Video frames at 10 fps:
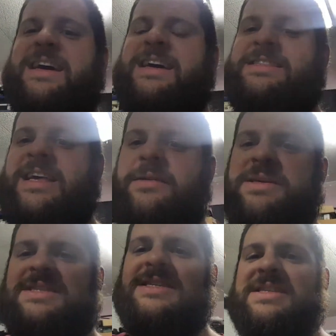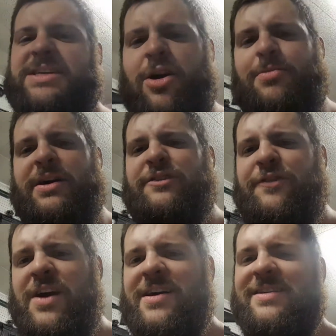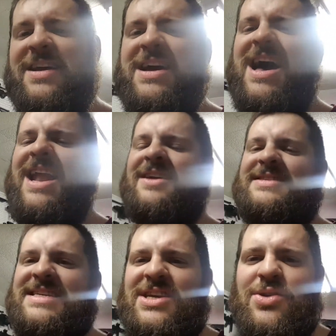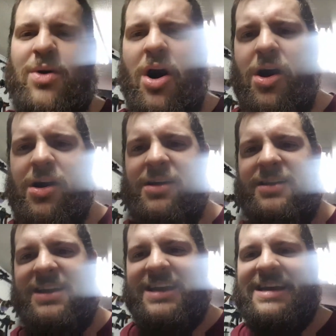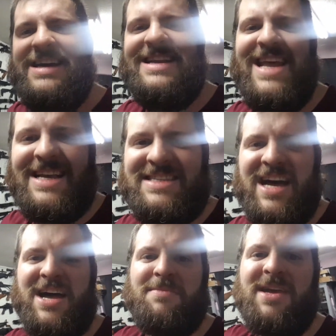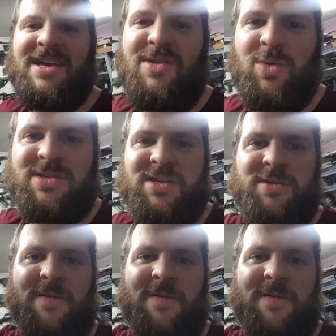It's going to be so much fun. And I'll see you all next time in the Warzone.